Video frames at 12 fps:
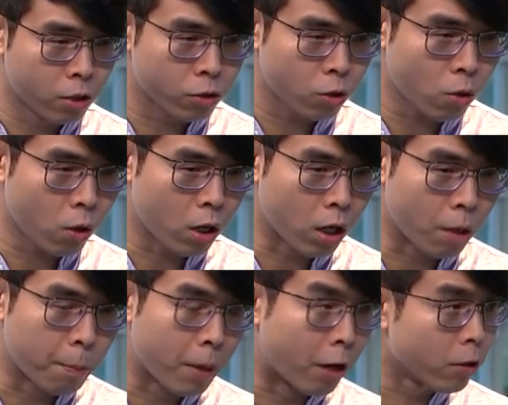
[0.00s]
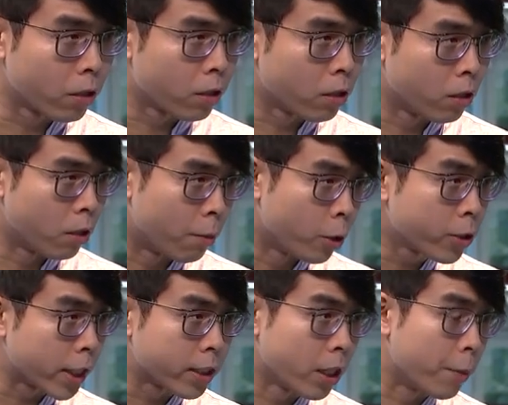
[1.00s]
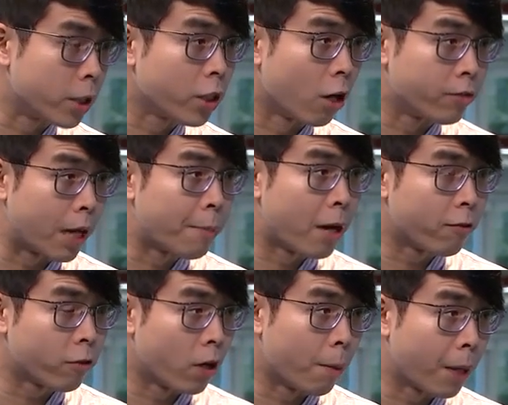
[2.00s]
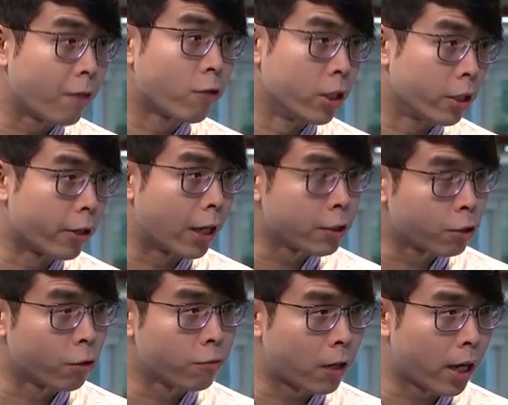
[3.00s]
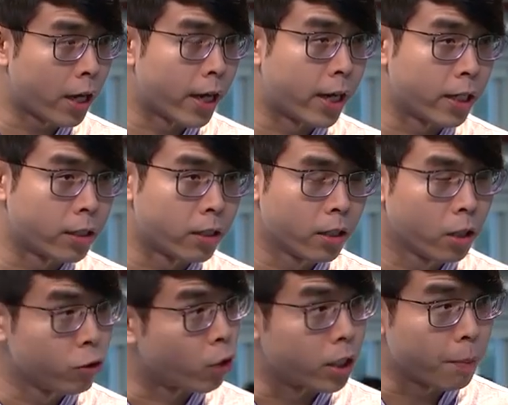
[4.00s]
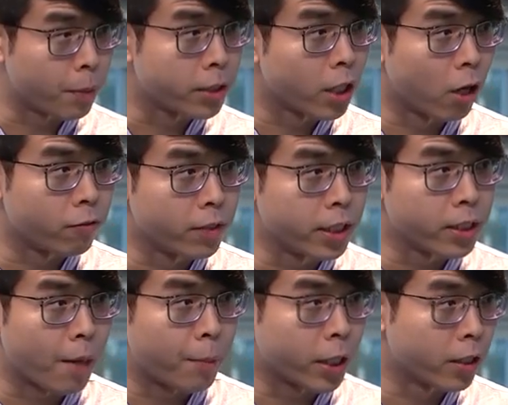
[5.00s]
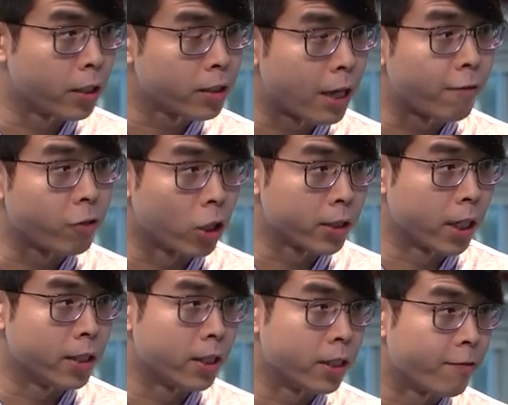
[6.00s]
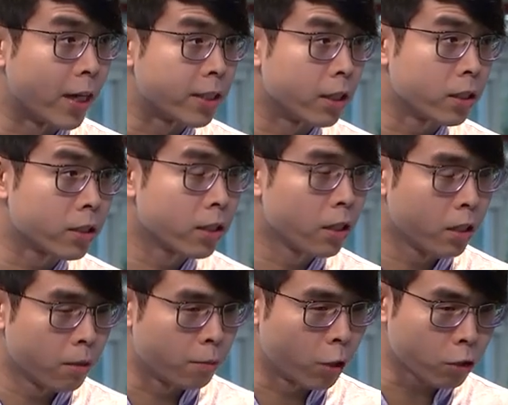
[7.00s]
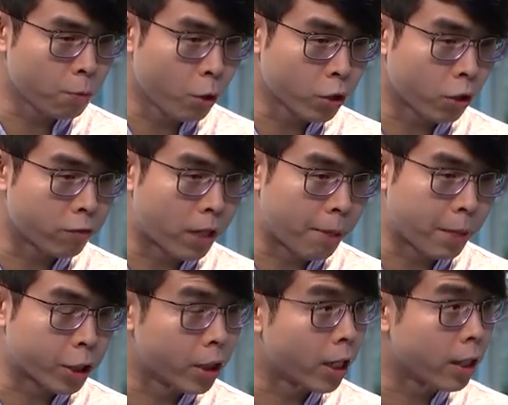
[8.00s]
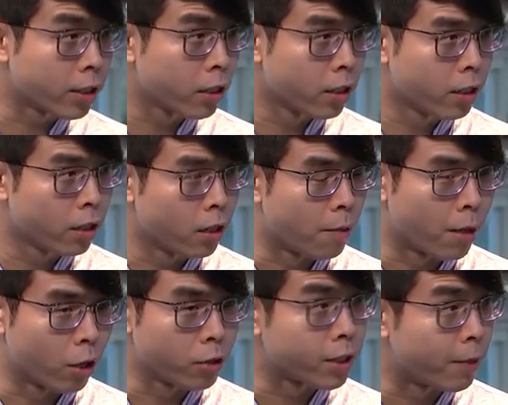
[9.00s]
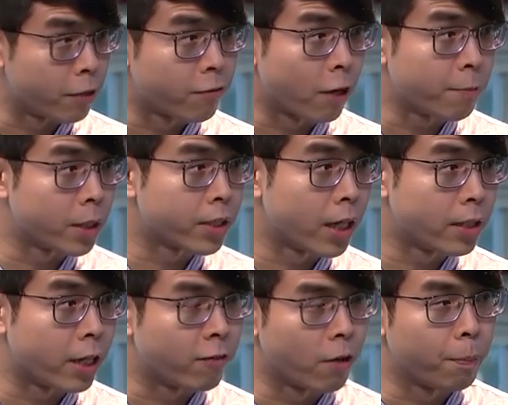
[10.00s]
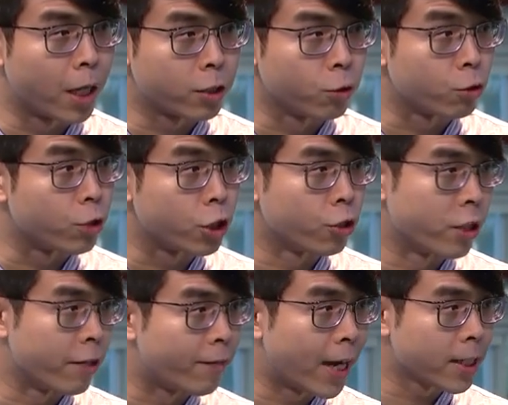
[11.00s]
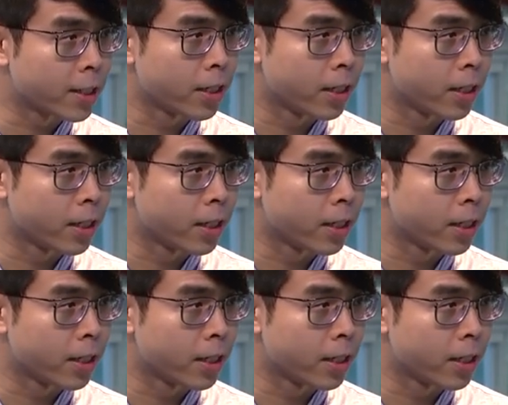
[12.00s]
So about almost 60% of them have applied for the grant so far, and 20% of these applicants have gotten the devices. Because most of them actually about 75%, they have applied to switch to e-bikes.